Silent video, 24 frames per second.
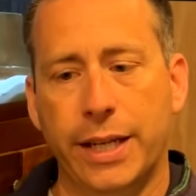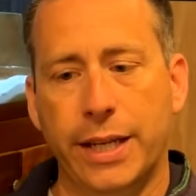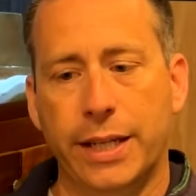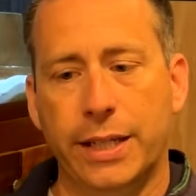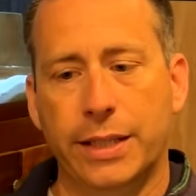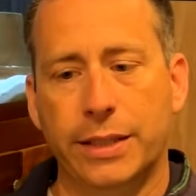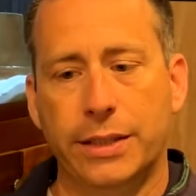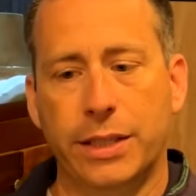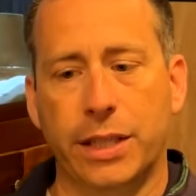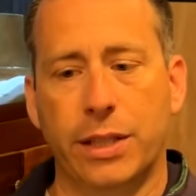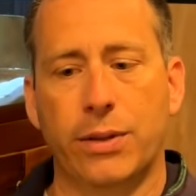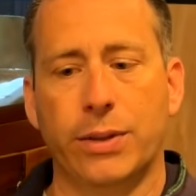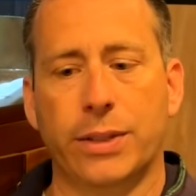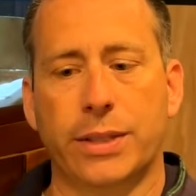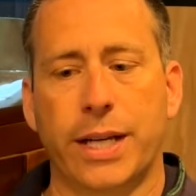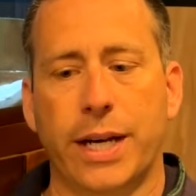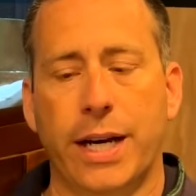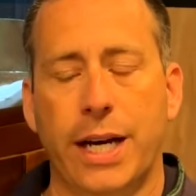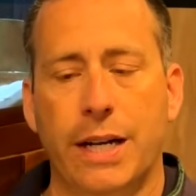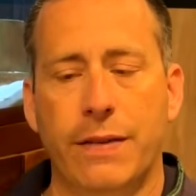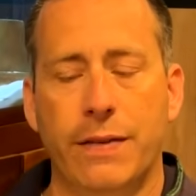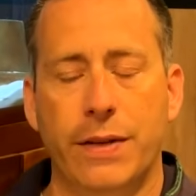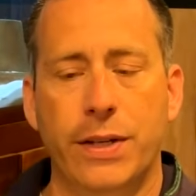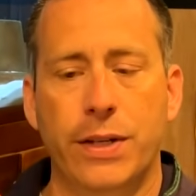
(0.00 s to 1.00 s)
so it was
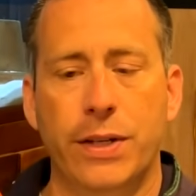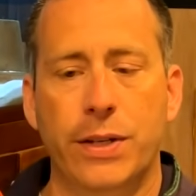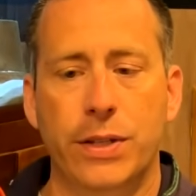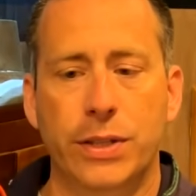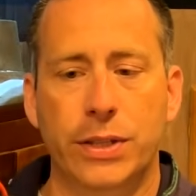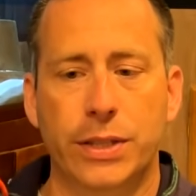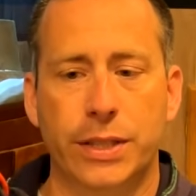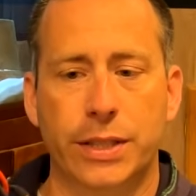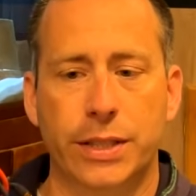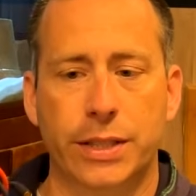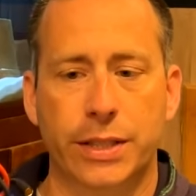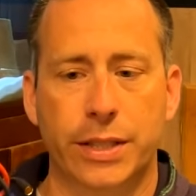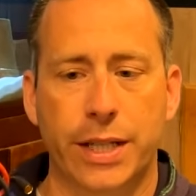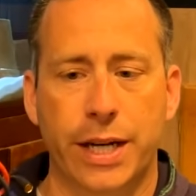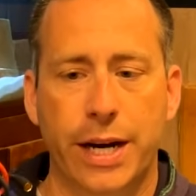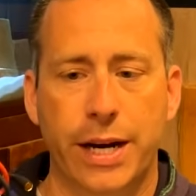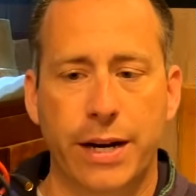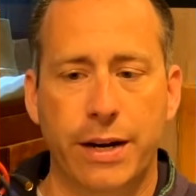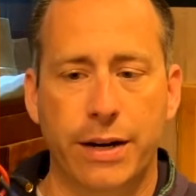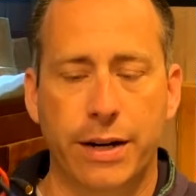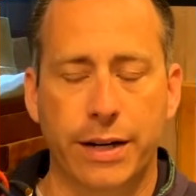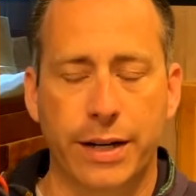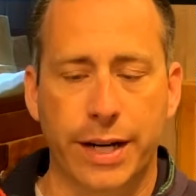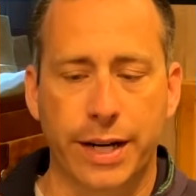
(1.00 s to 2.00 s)
kind of a nuisance
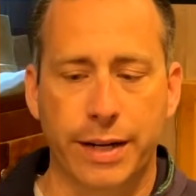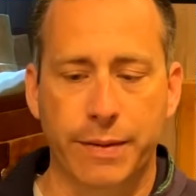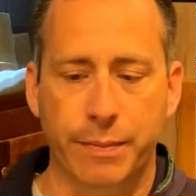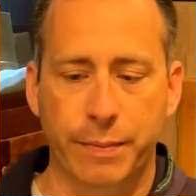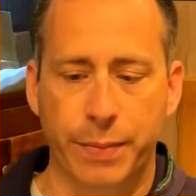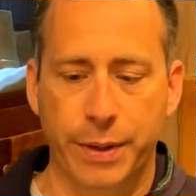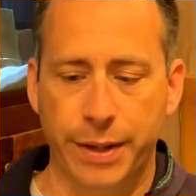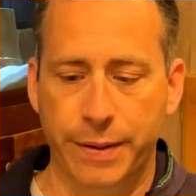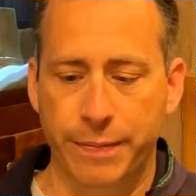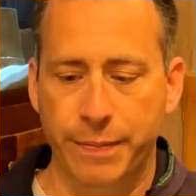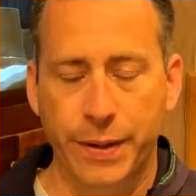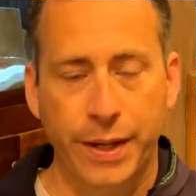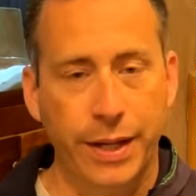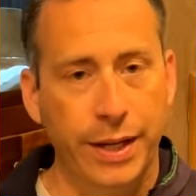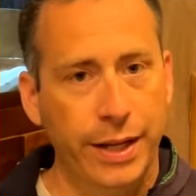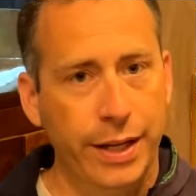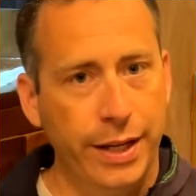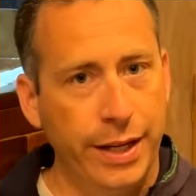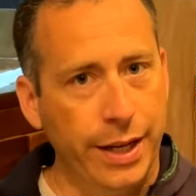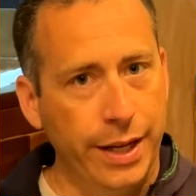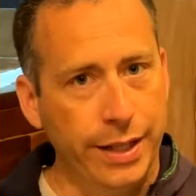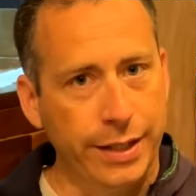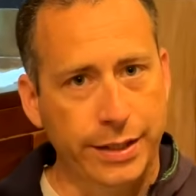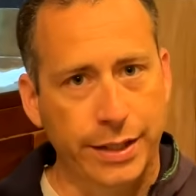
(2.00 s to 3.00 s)
soldering them, but
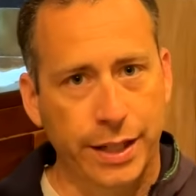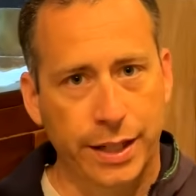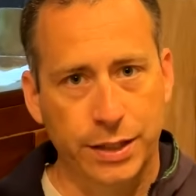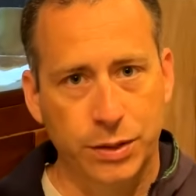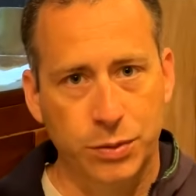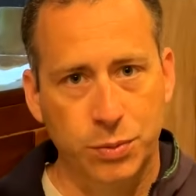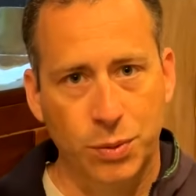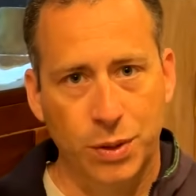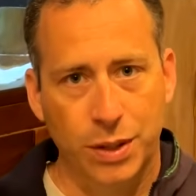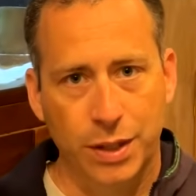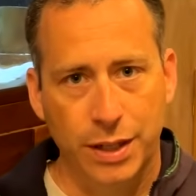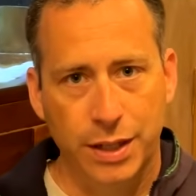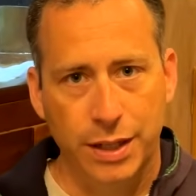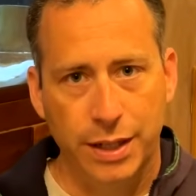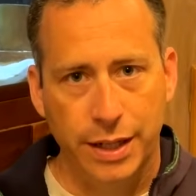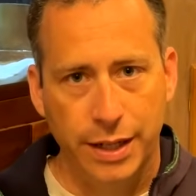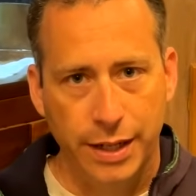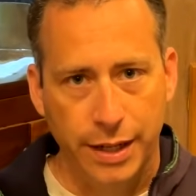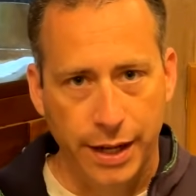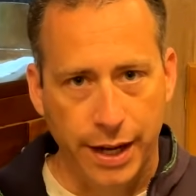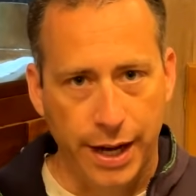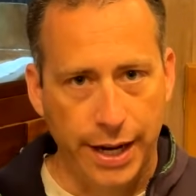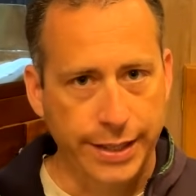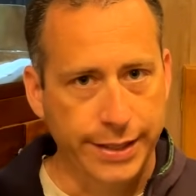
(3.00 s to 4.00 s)
it does work.
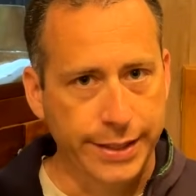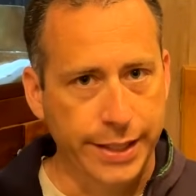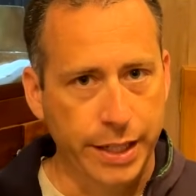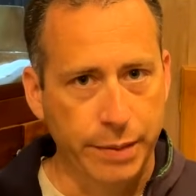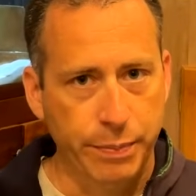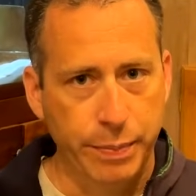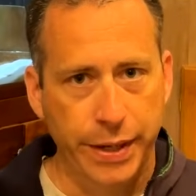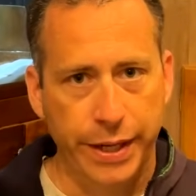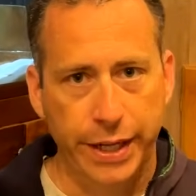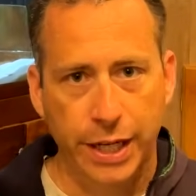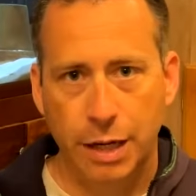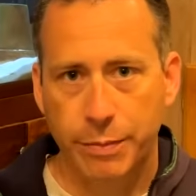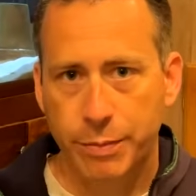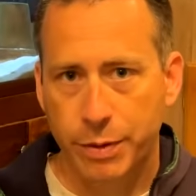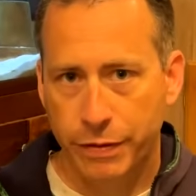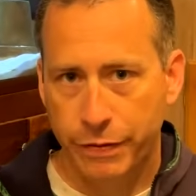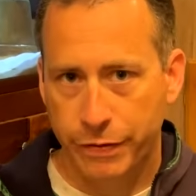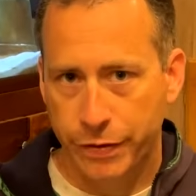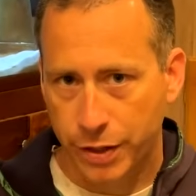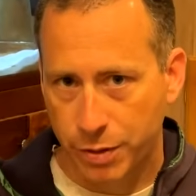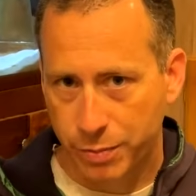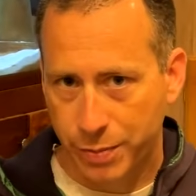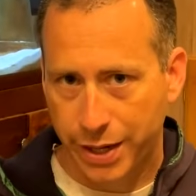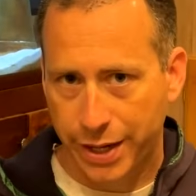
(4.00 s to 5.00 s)
I did pick up a
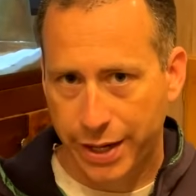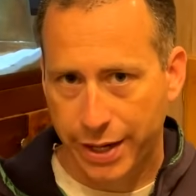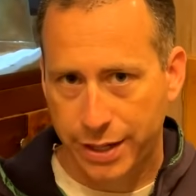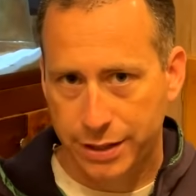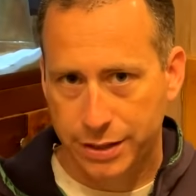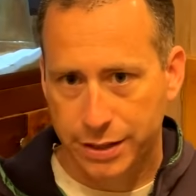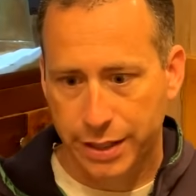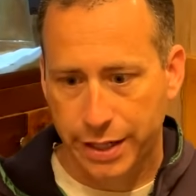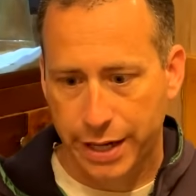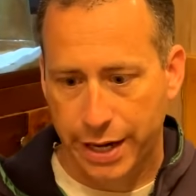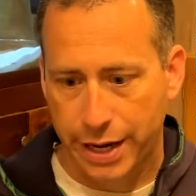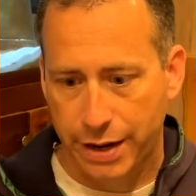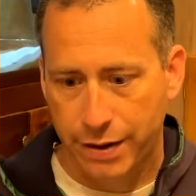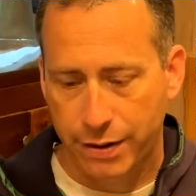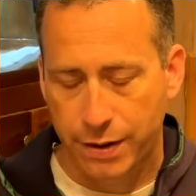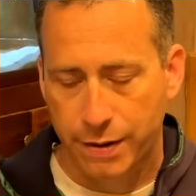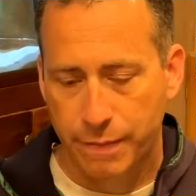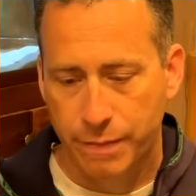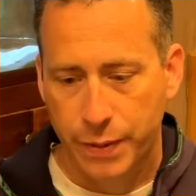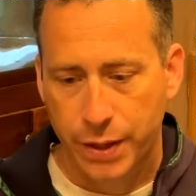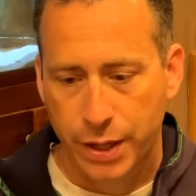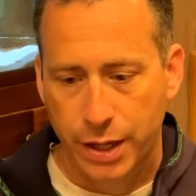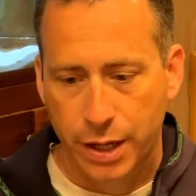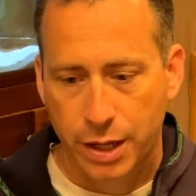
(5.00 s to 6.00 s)
few miles an hour
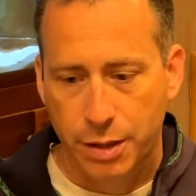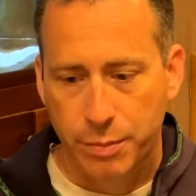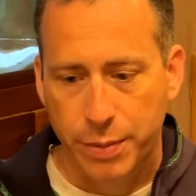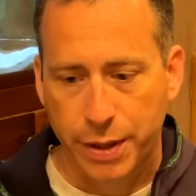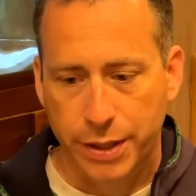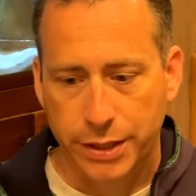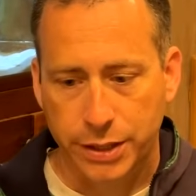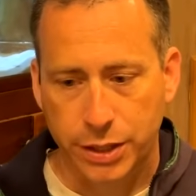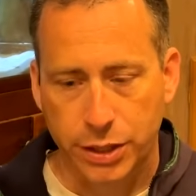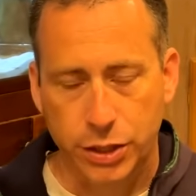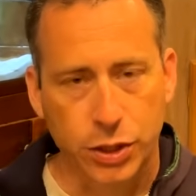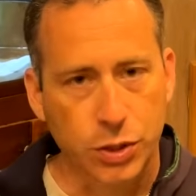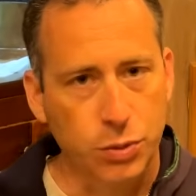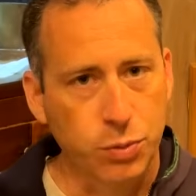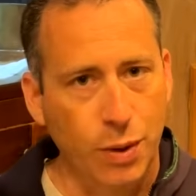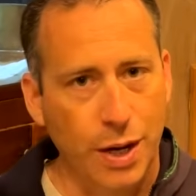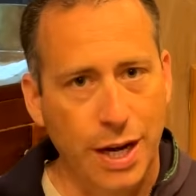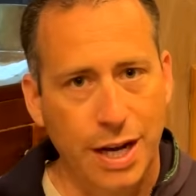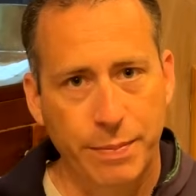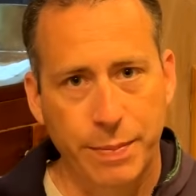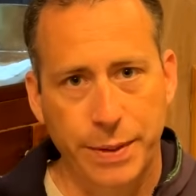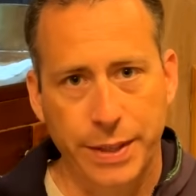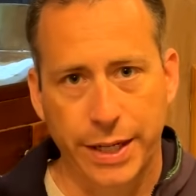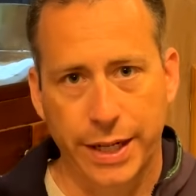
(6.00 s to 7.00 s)
by just
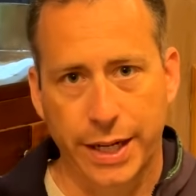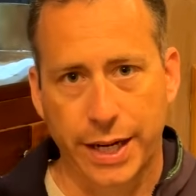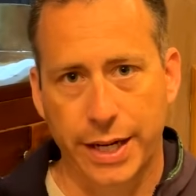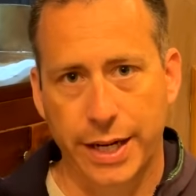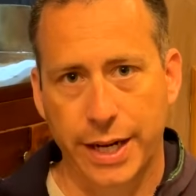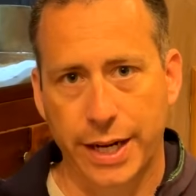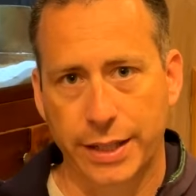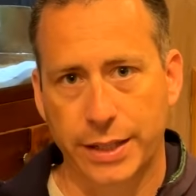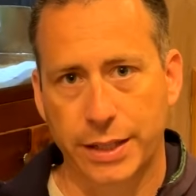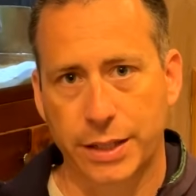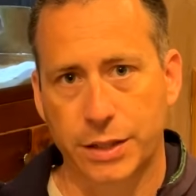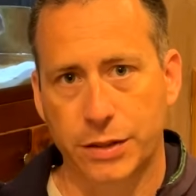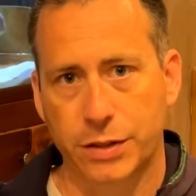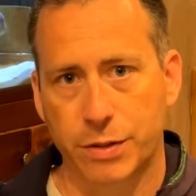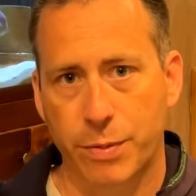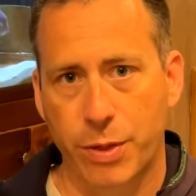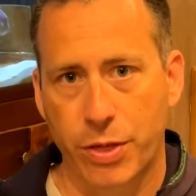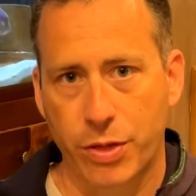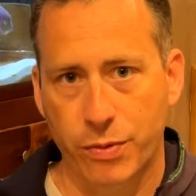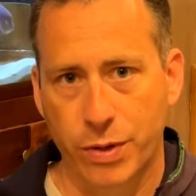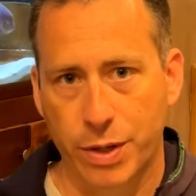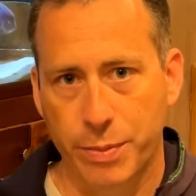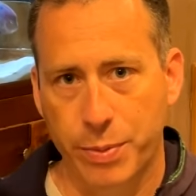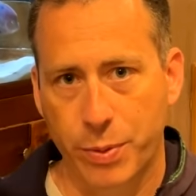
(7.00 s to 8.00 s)
swapping the connectors from
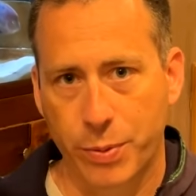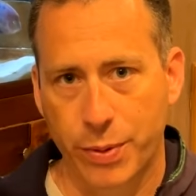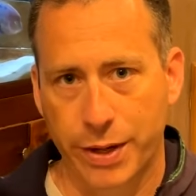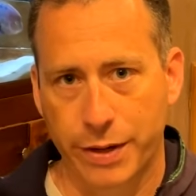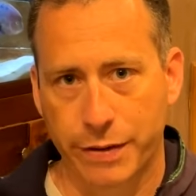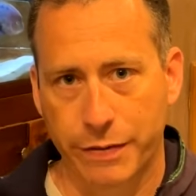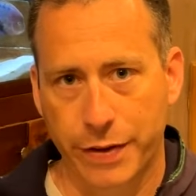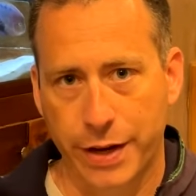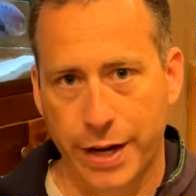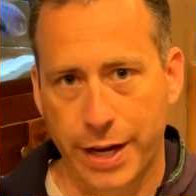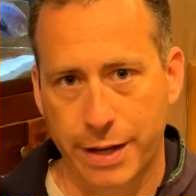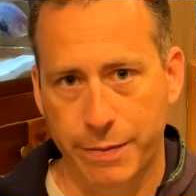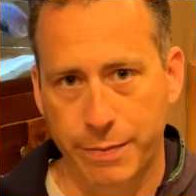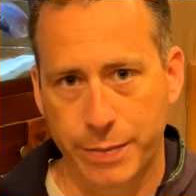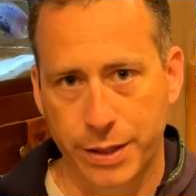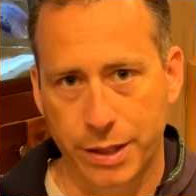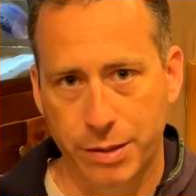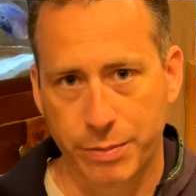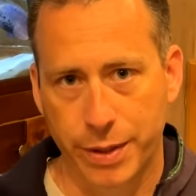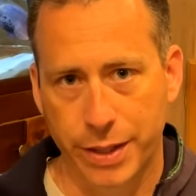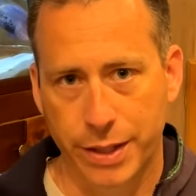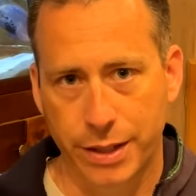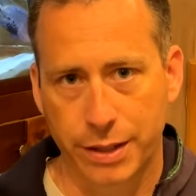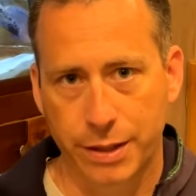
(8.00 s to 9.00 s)
3.5
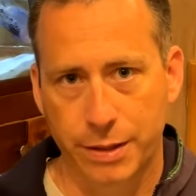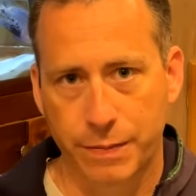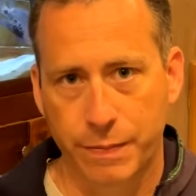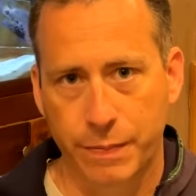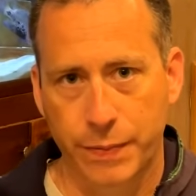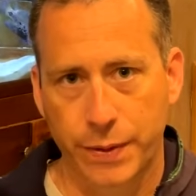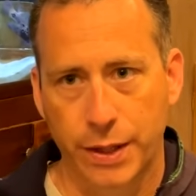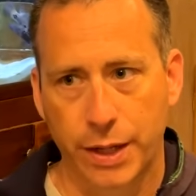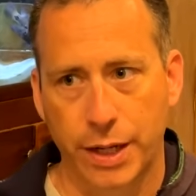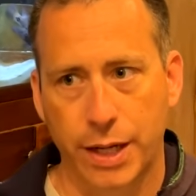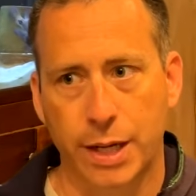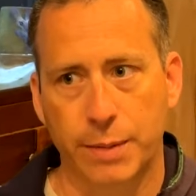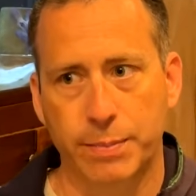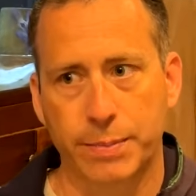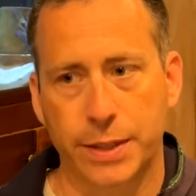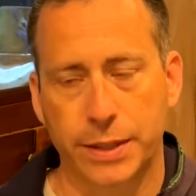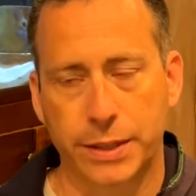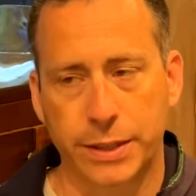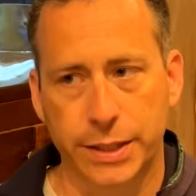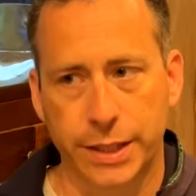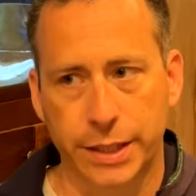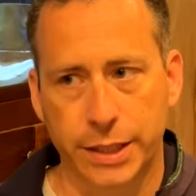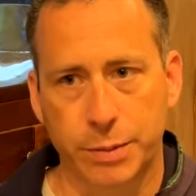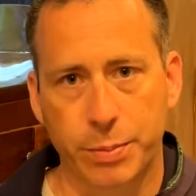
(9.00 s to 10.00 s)
millimeter up to
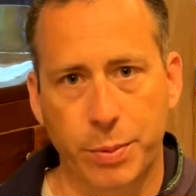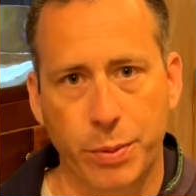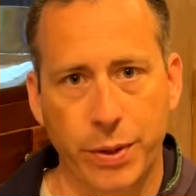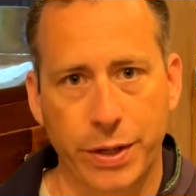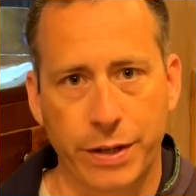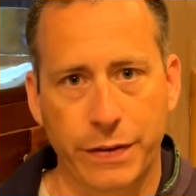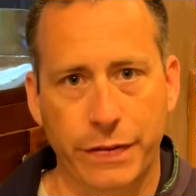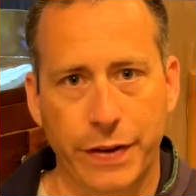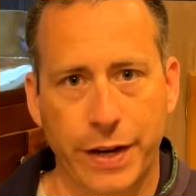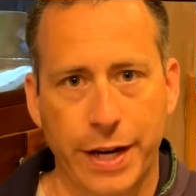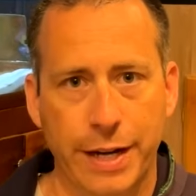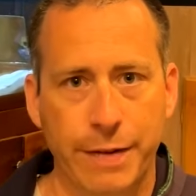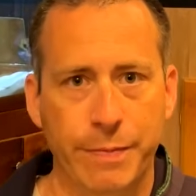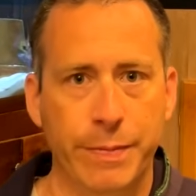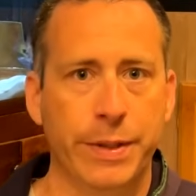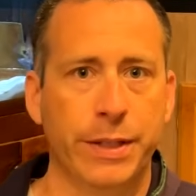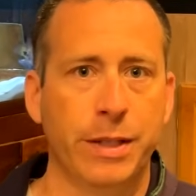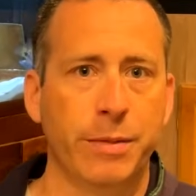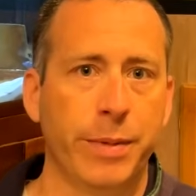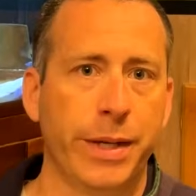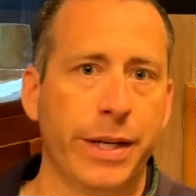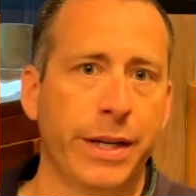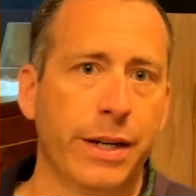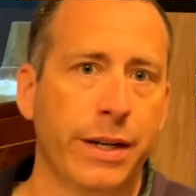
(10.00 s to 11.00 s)
6.5
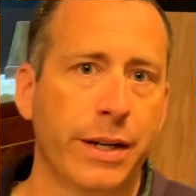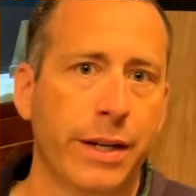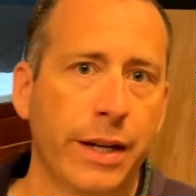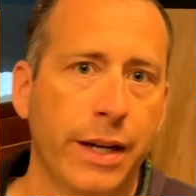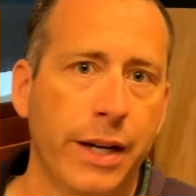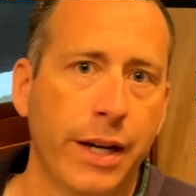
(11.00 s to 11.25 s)
millimeter.